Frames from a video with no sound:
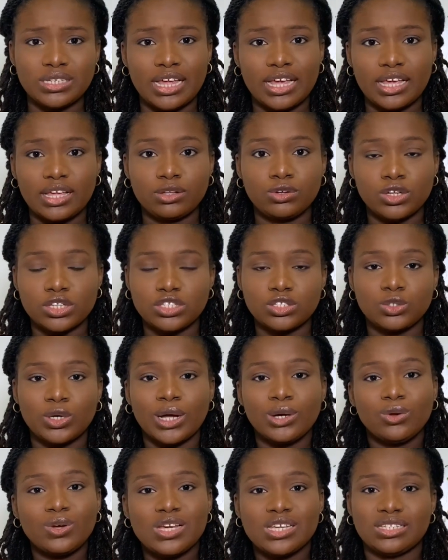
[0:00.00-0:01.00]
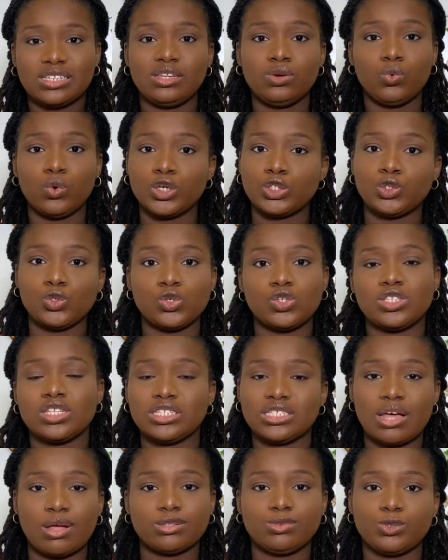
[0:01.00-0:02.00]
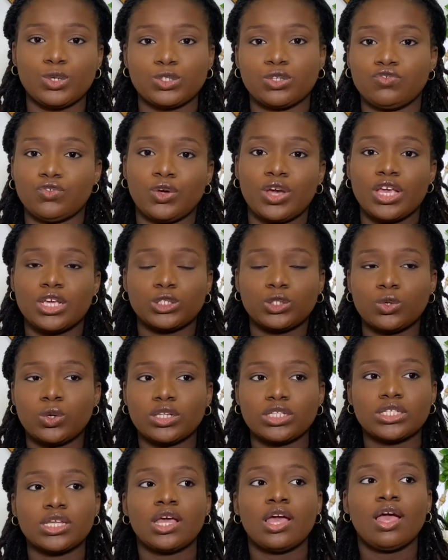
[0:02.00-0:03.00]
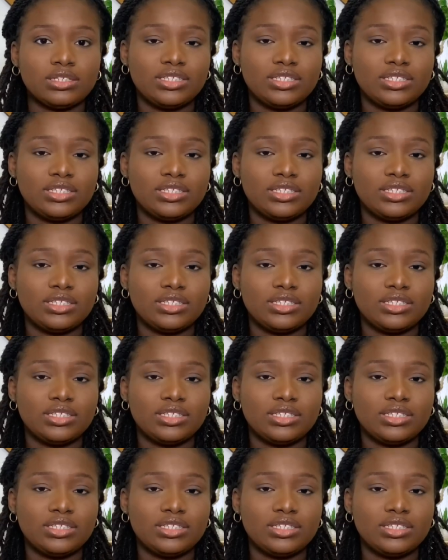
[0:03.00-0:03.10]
like, because you cannot easily wash those things out because of your hair is locked.